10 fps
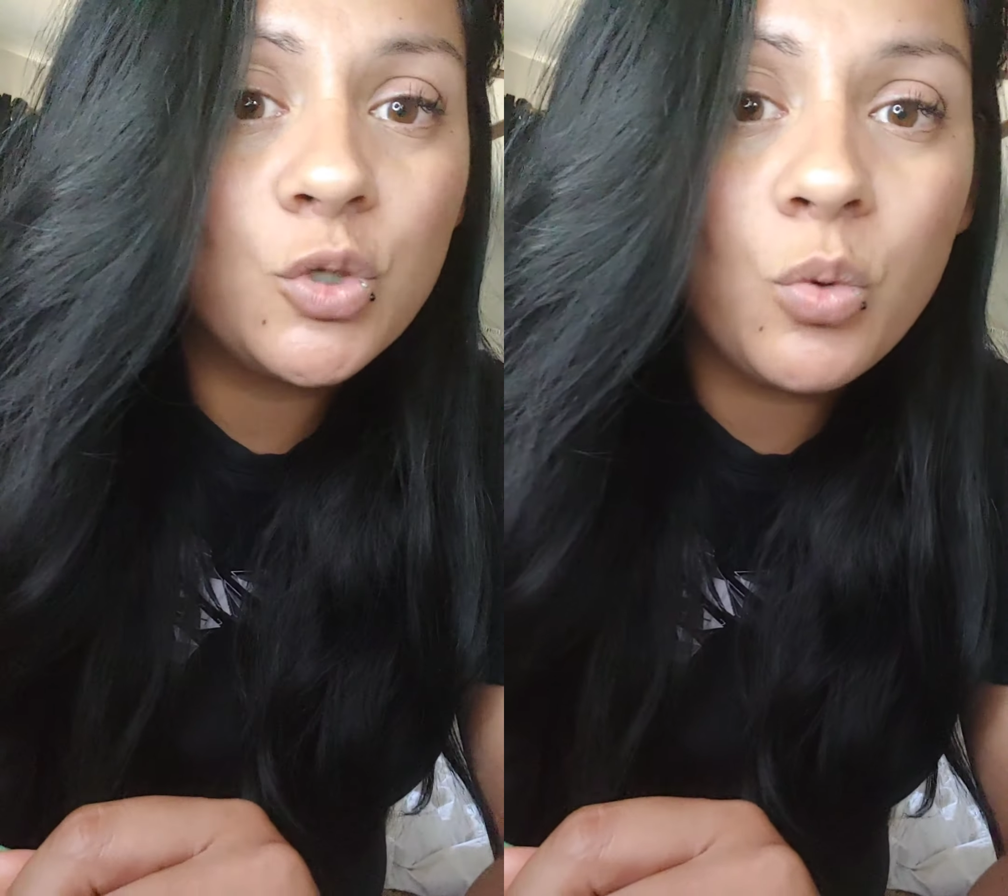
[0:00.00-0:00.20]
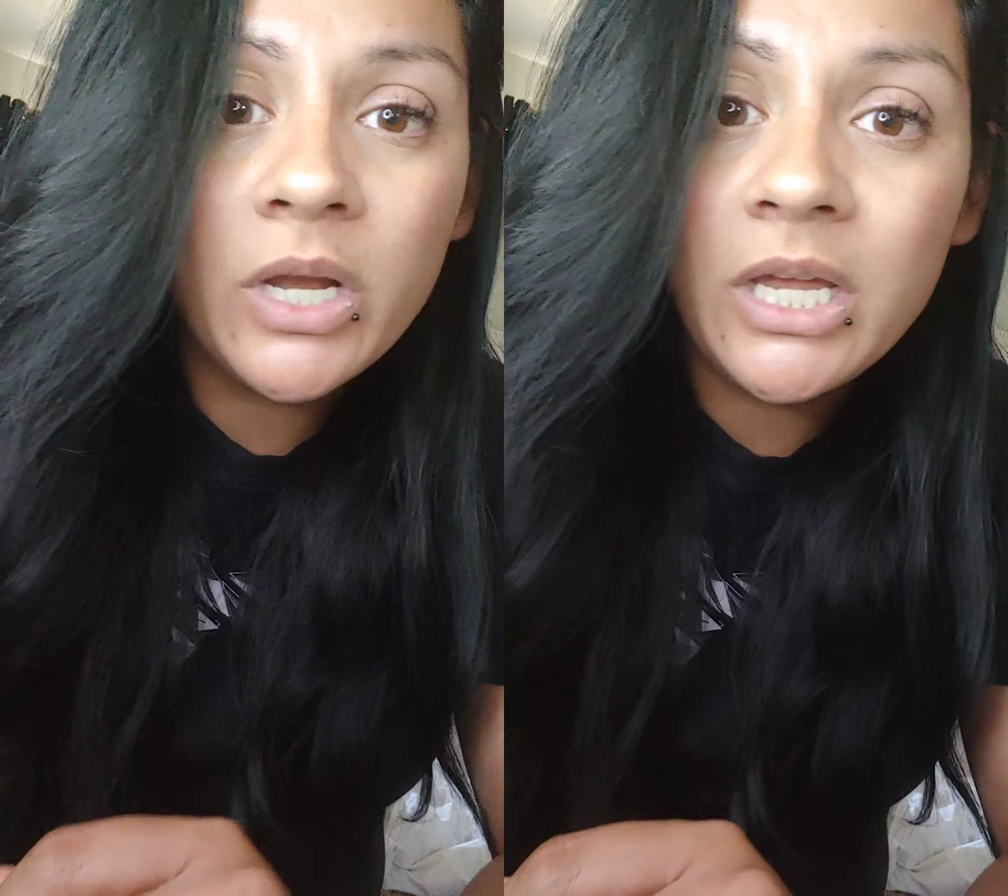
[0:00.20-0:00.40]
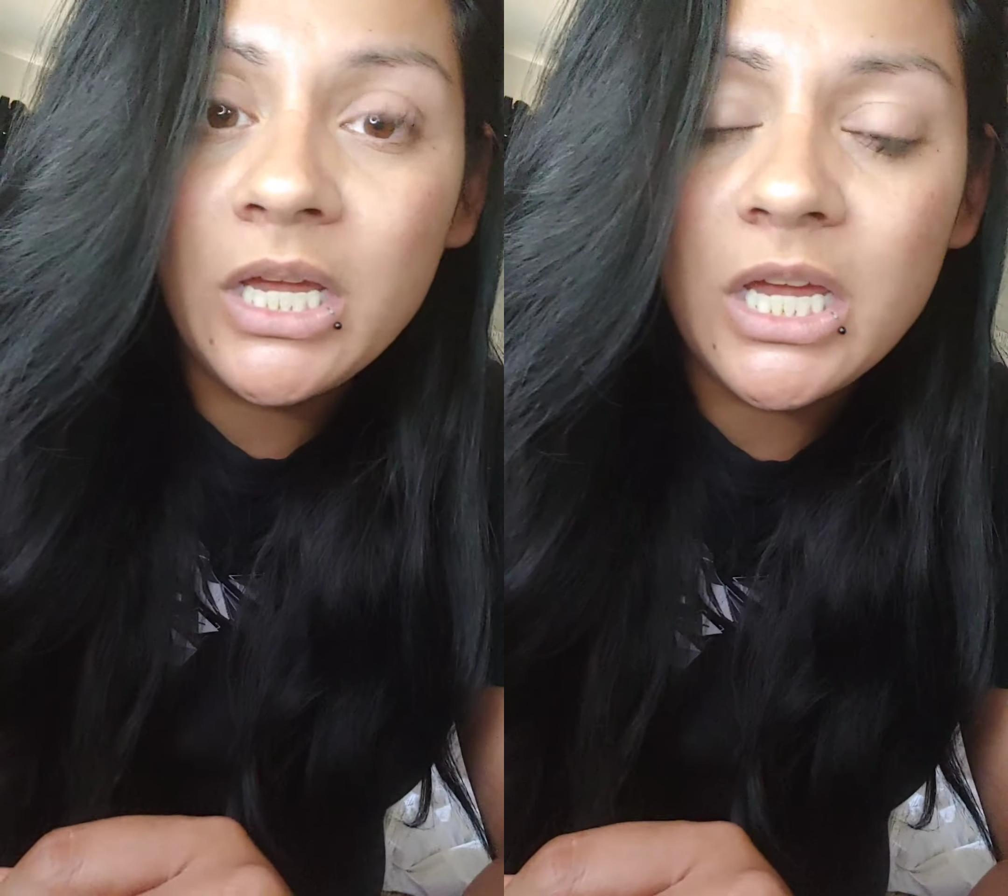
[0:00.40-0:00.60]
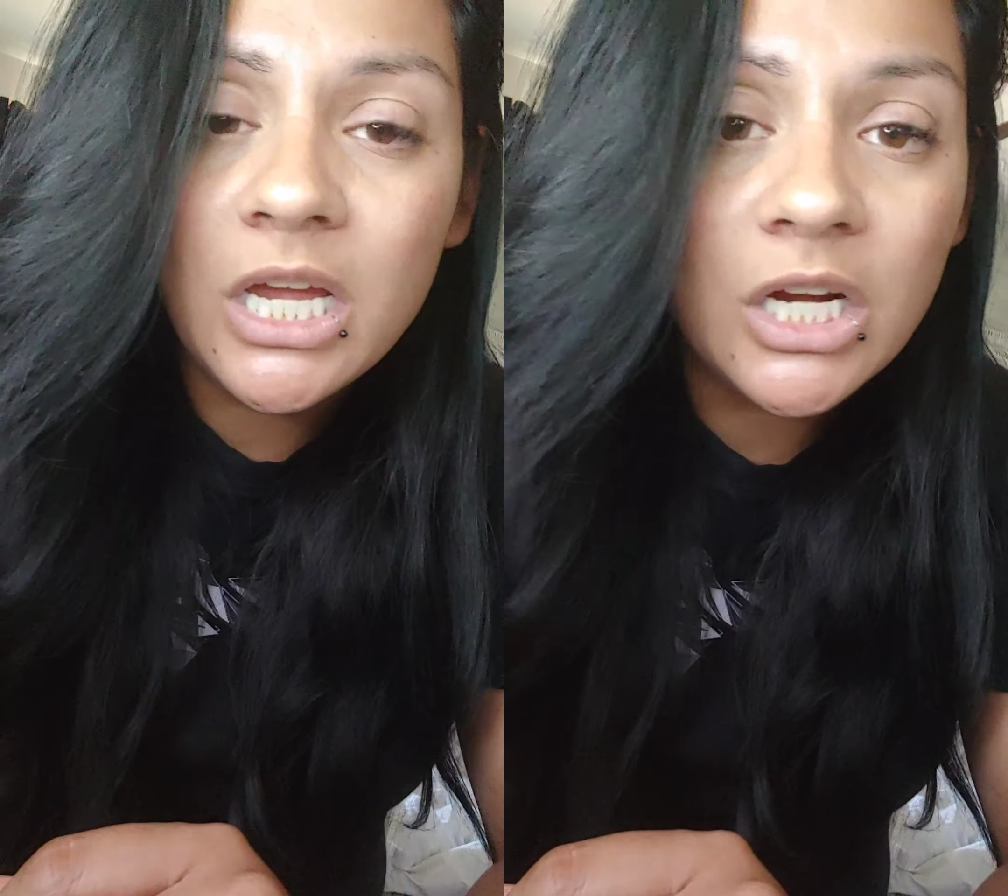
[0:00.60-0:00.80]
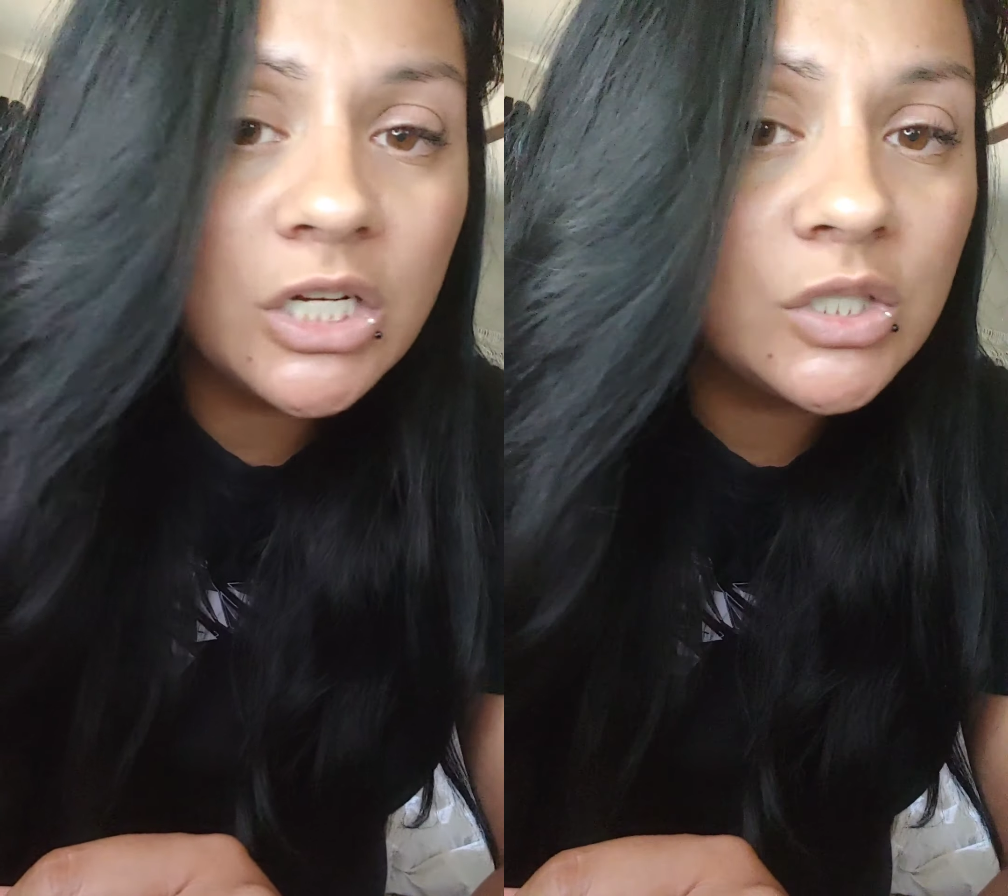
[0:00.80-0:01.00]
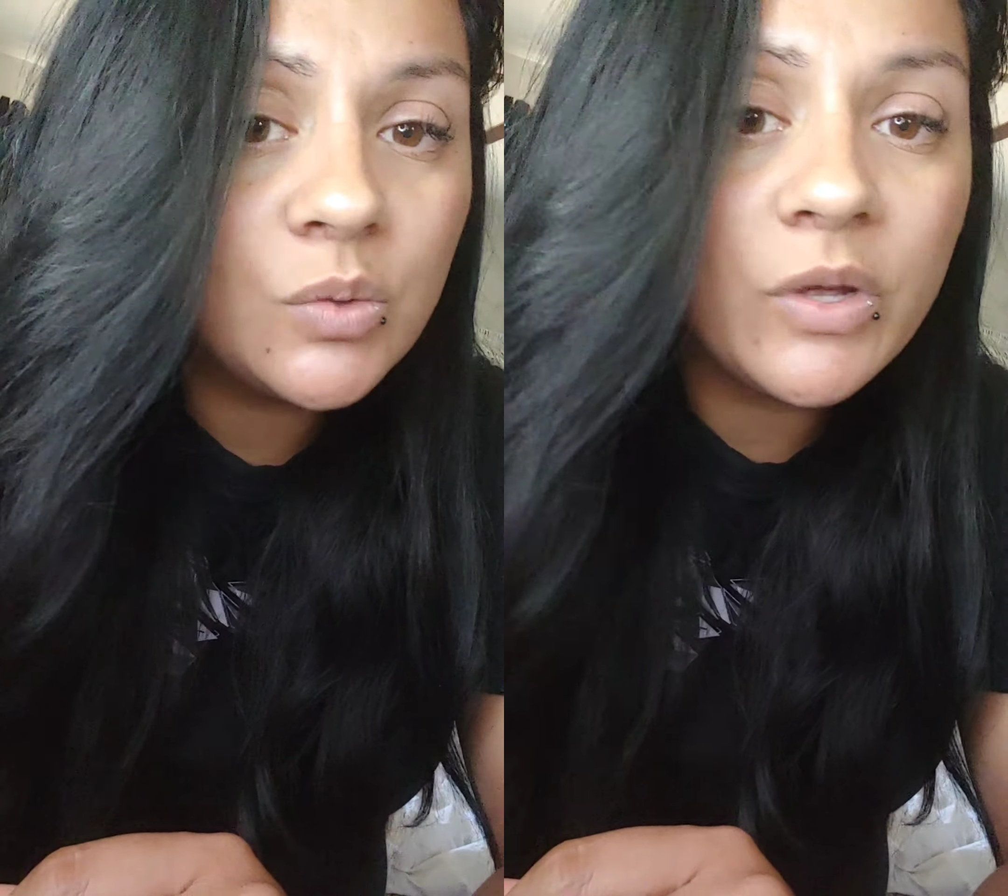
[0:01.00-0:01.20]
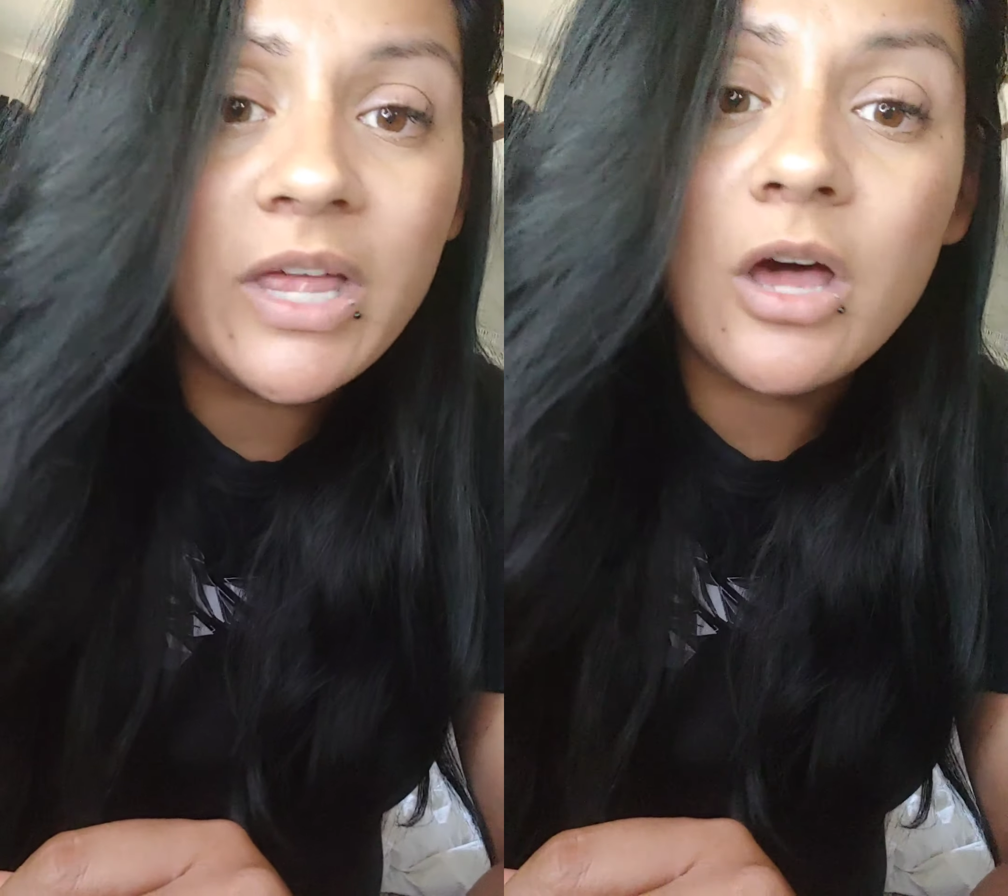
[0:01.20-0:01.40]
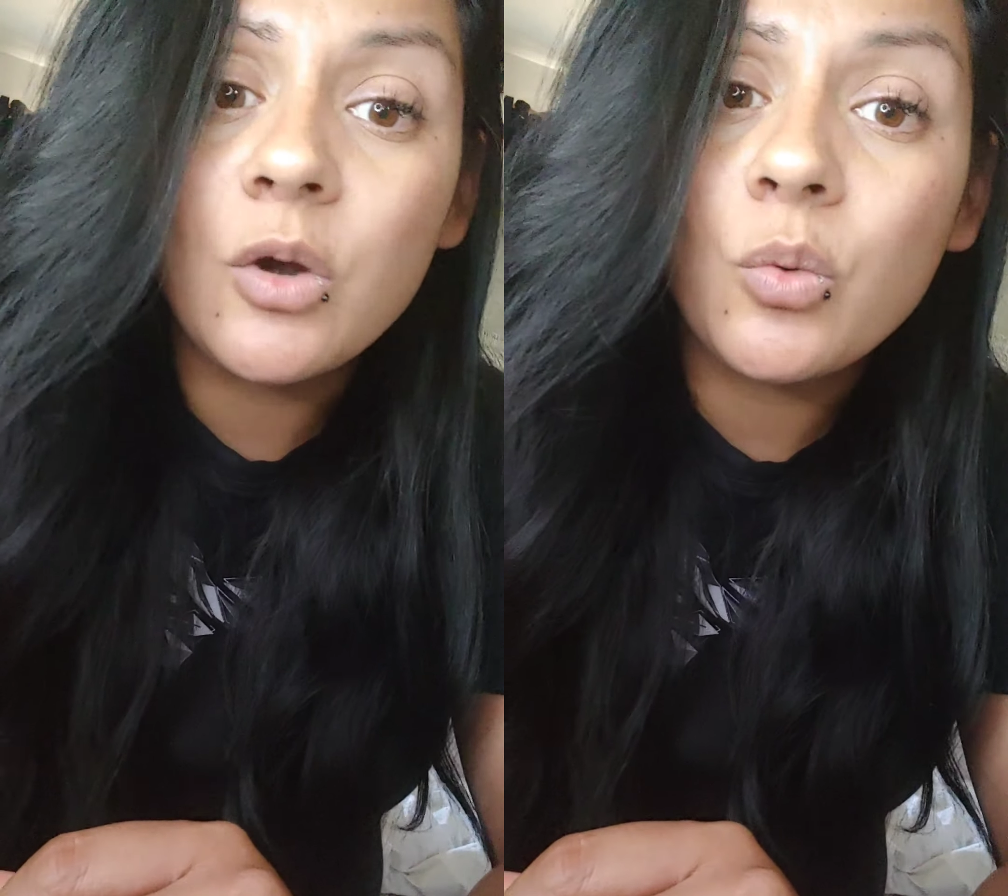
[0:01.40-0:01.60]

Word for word: 20 years without a